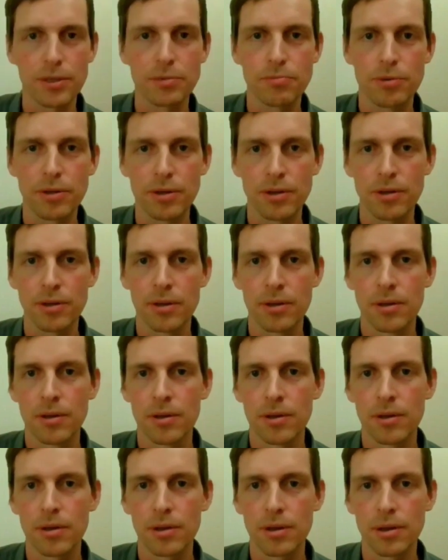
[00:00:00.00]
CRISPR,
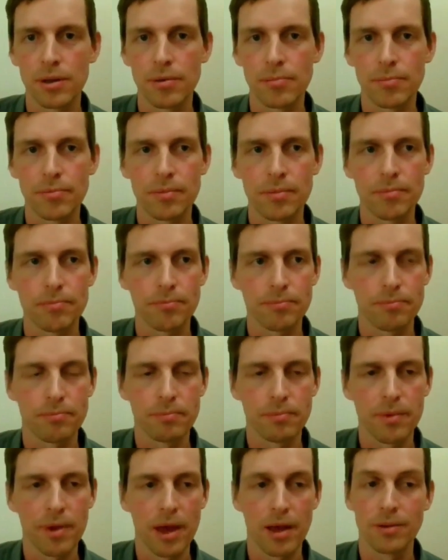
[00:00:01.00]

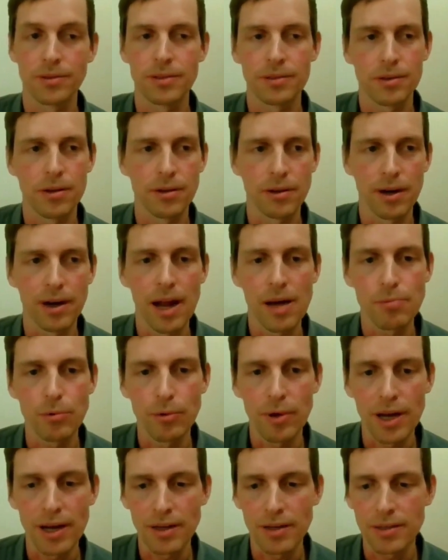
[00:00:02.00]
let's call it an
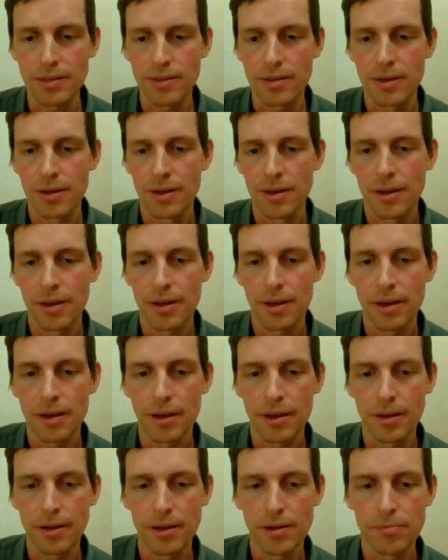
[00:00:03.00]
apparatus,
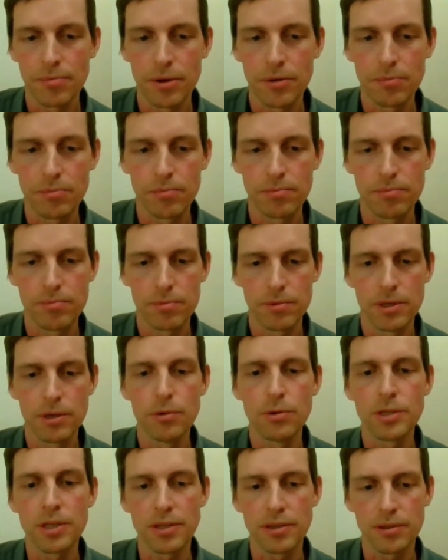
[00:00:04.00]
and you
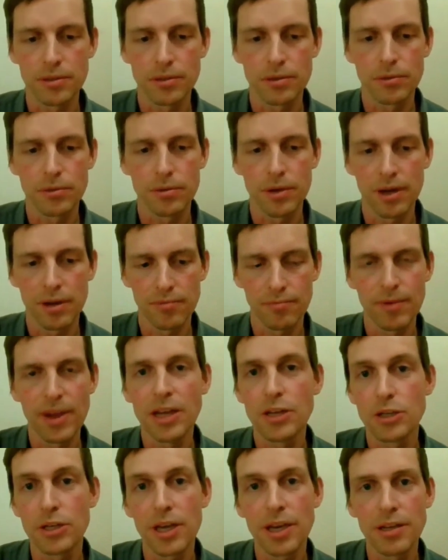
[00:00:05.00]
use it to kind of
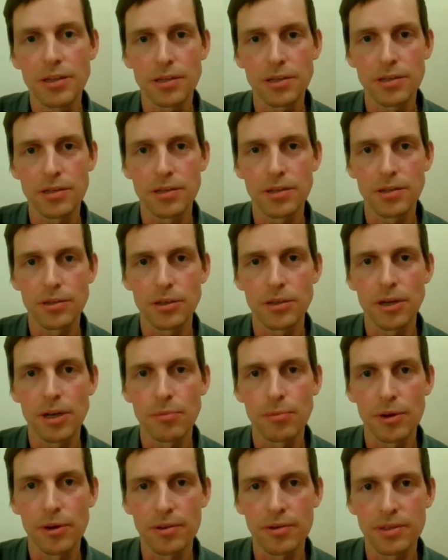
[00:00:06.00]
make changes to the genome
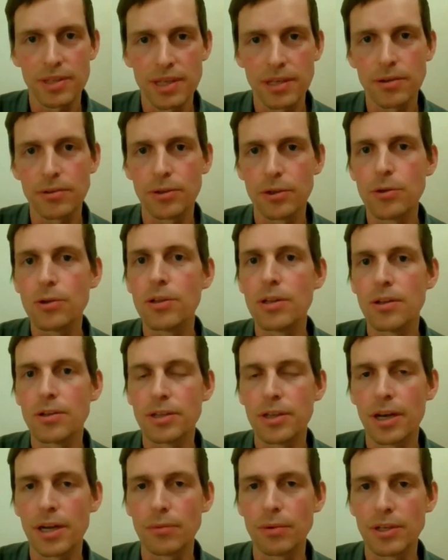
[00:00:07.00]
with single
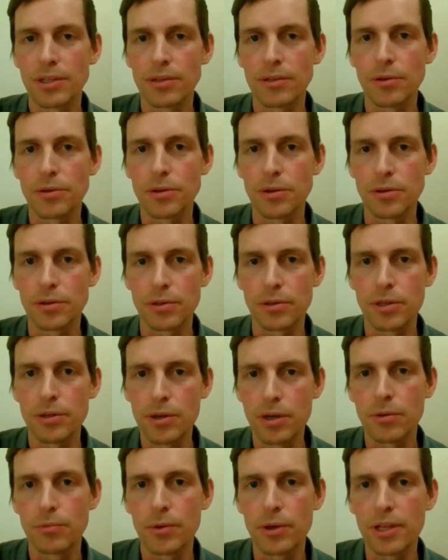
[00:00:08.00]
nucleotide resolution. So you
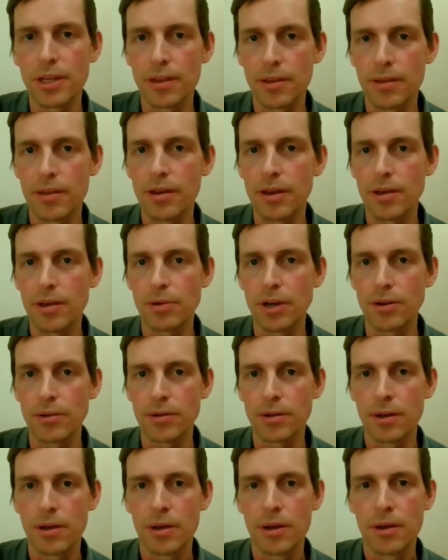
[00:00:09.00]
can really think about
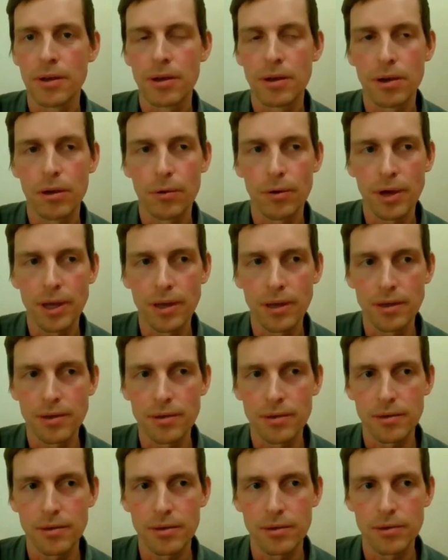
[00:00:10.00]
going
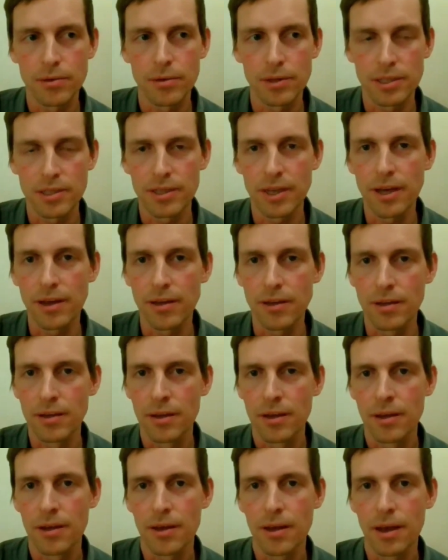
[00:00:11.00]
into a cell
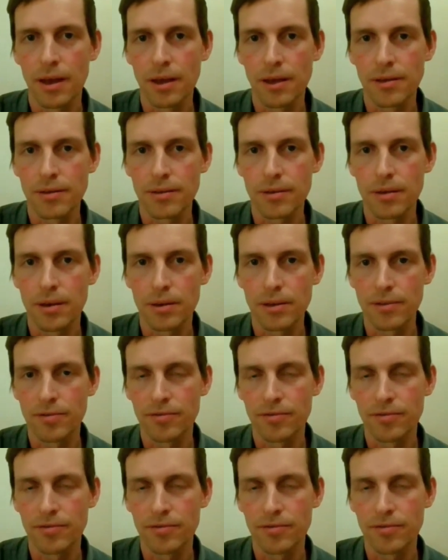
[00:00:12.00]
and on